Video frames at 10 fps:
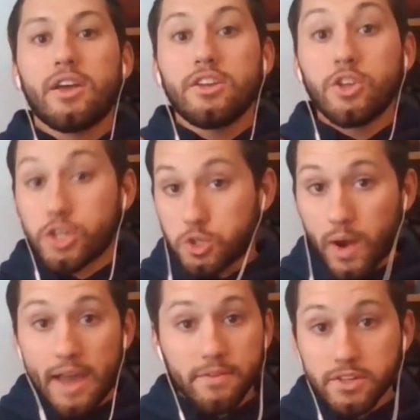your
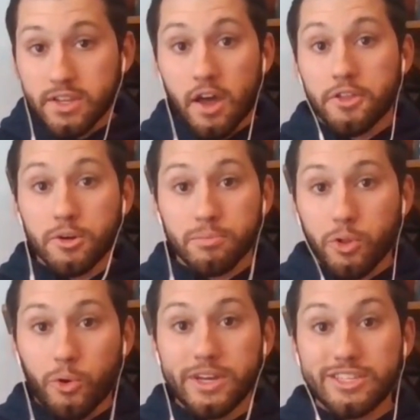drivers and other
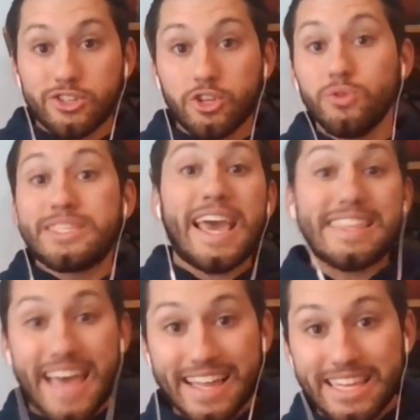employees to take
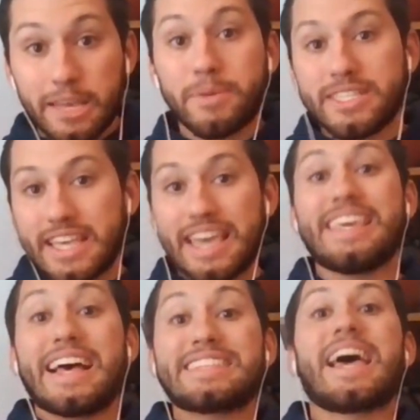that leap and say, yes,